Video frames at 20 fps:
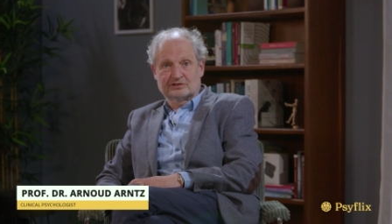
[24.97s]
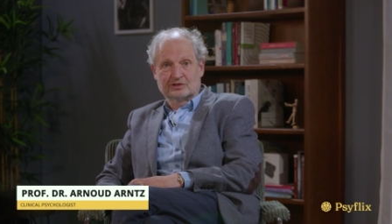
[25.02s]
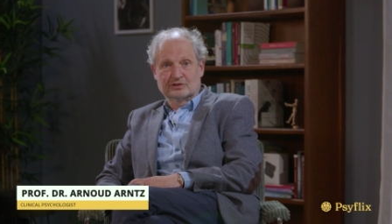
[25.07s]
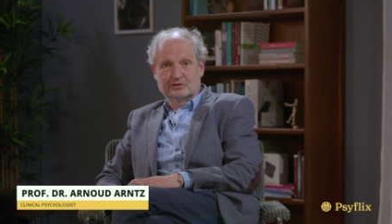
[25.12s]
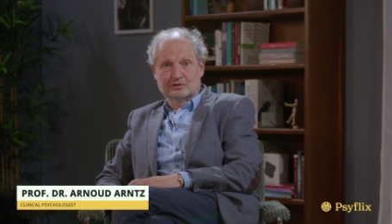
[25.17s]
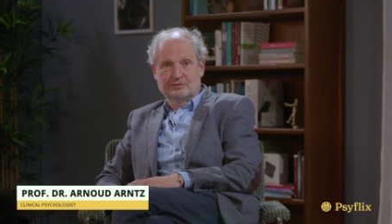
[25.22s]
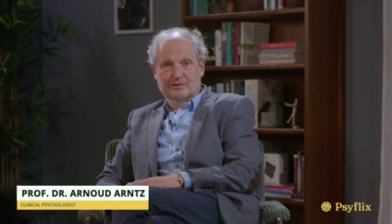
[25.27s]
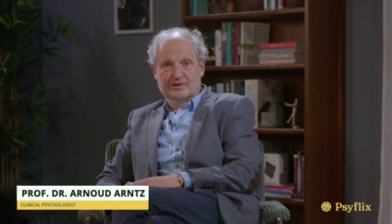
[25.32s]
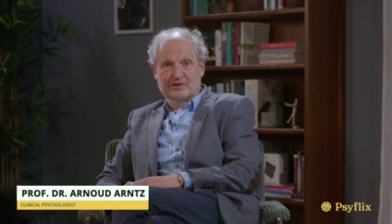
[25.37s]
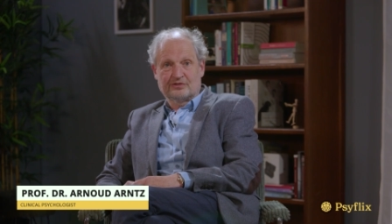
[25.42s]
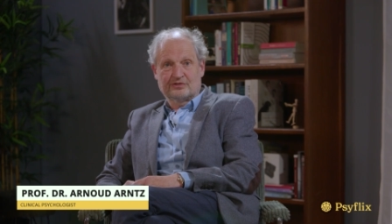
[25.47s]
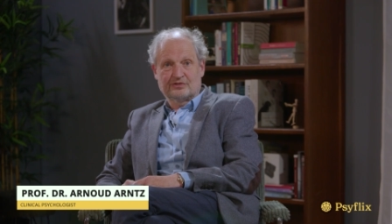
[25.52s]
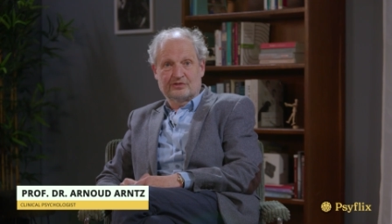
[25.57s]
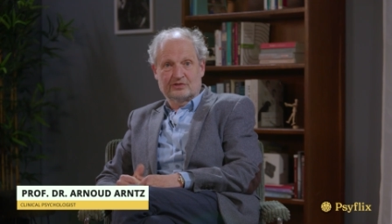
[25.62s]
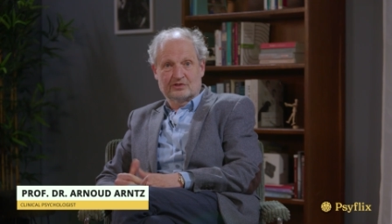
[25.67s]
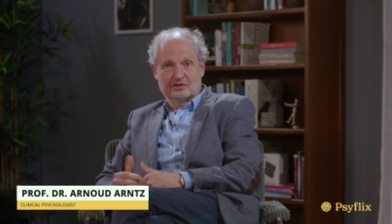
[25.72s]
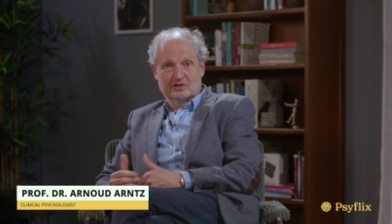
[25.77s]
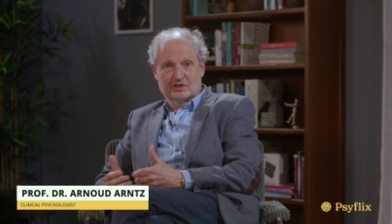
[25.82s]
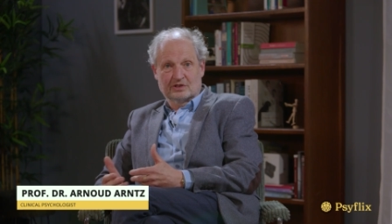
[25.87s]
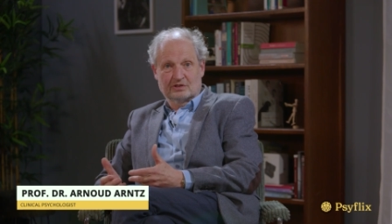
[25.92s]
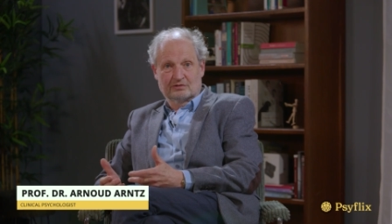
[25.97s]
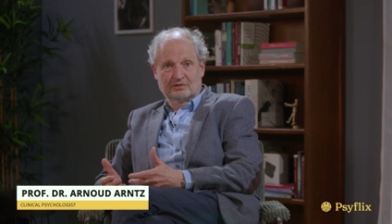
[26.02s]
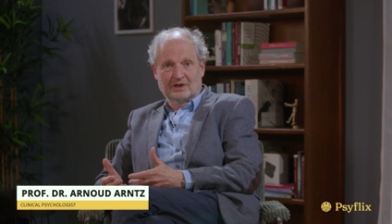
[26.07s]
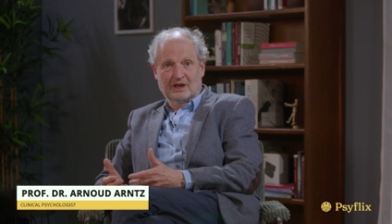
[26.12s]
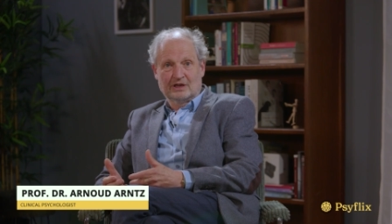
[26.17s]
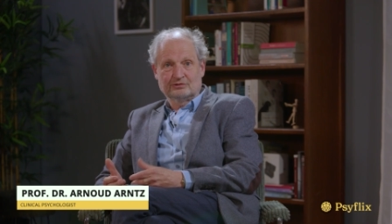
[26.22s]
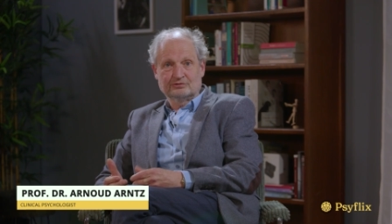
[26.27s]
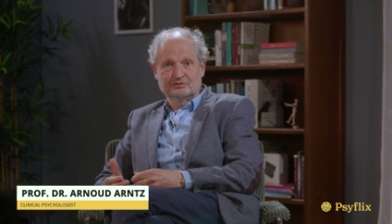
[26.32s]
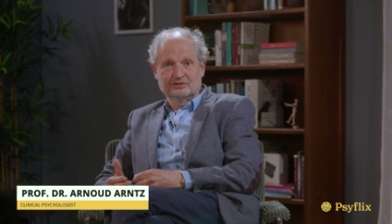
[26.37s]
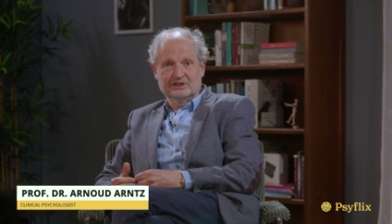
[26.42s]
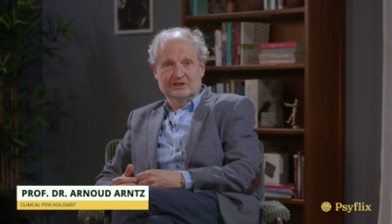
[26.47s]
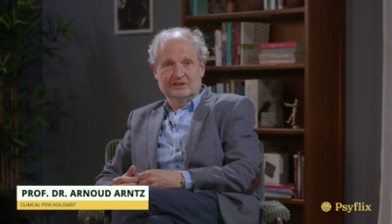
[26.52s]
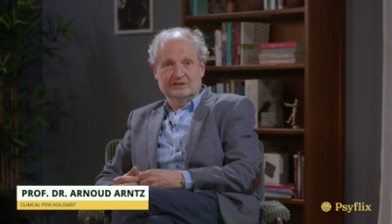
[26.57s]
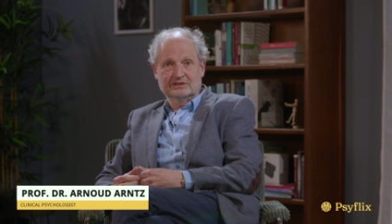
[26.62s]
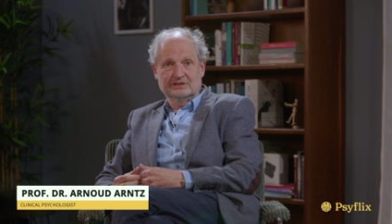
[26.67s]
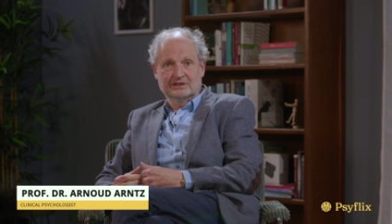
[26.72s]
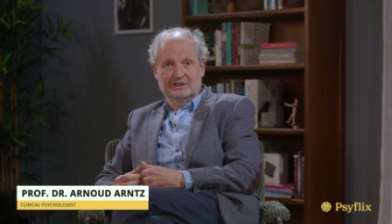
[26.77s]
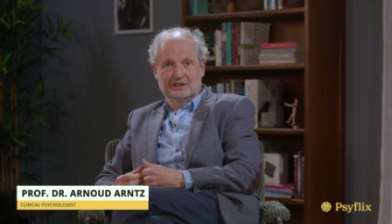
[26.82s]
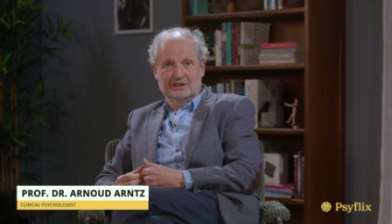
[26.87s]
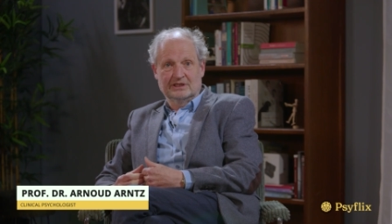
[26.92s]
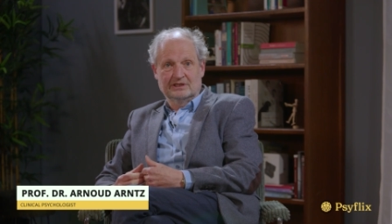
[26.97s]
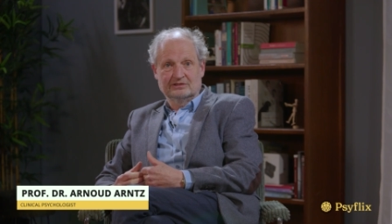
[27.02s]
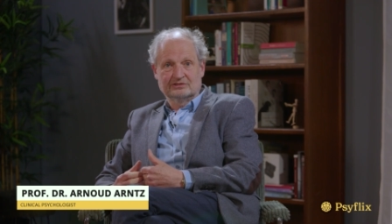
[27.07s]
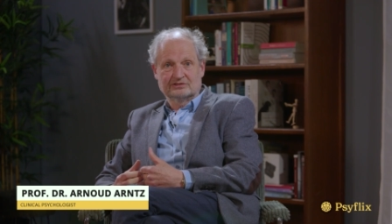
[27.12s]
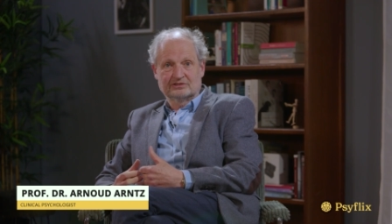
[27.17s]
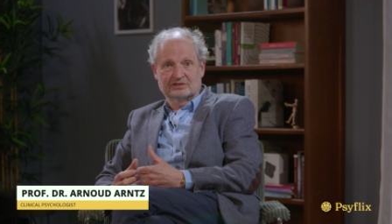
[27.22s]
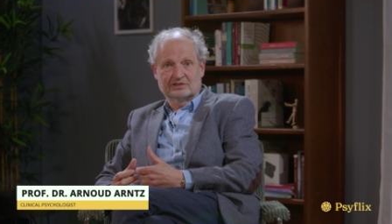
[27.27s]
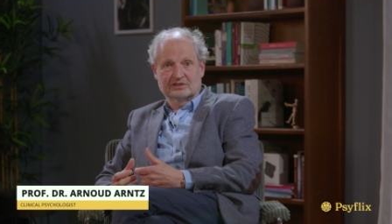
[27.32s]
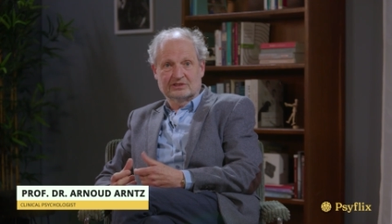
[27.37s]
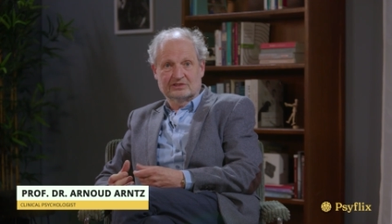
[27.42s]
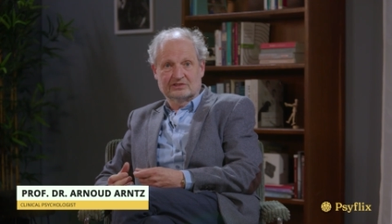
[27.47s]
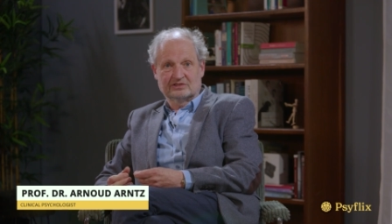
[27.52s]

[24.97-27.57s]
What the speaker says: to do with grounding and